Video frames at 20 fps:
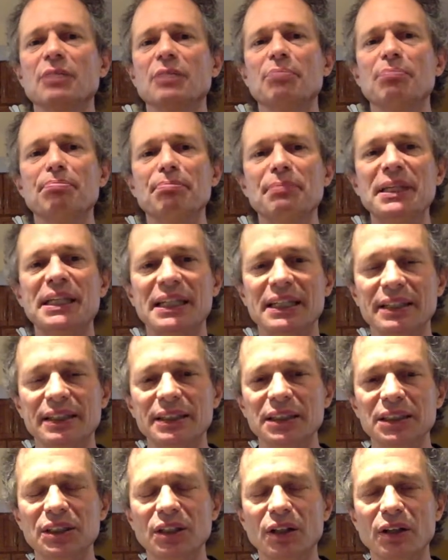me.
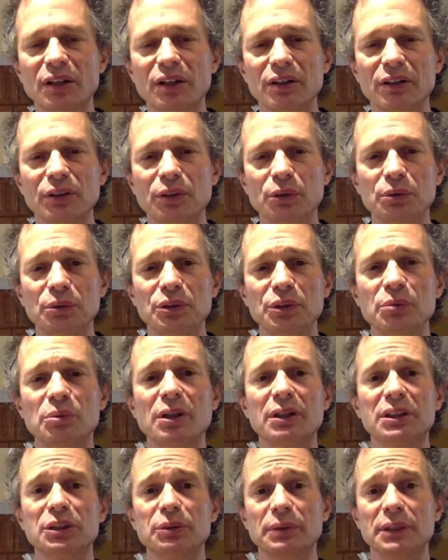This is who you
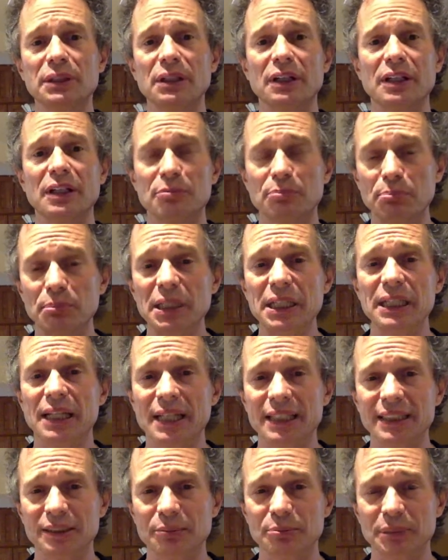are to regard me
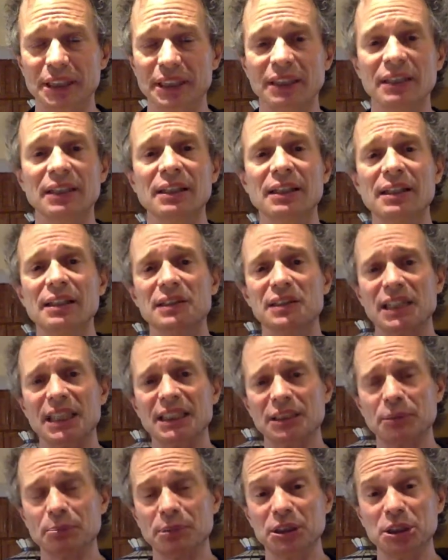as being. So
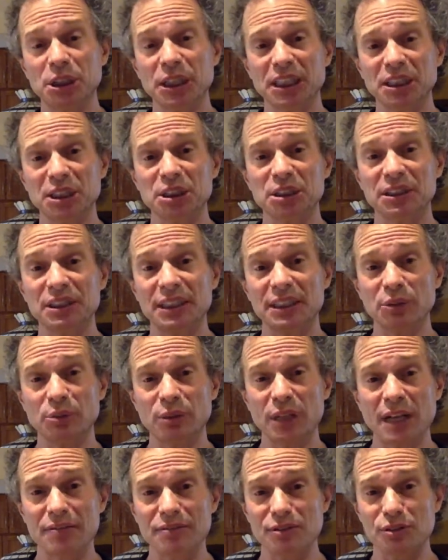that's a projection that
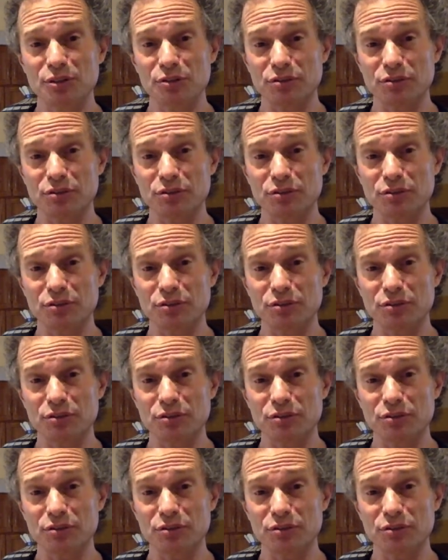travels